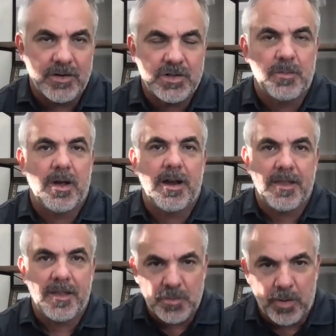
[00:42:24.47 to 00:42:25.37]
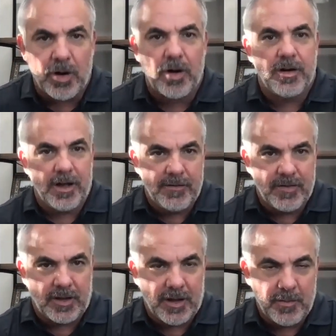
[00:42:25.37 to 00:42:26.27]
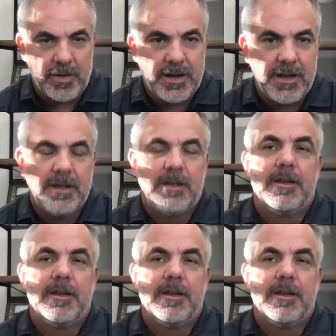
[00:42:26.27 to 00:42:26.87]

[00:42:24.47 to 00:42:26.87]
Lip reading: somebody that's part of the company.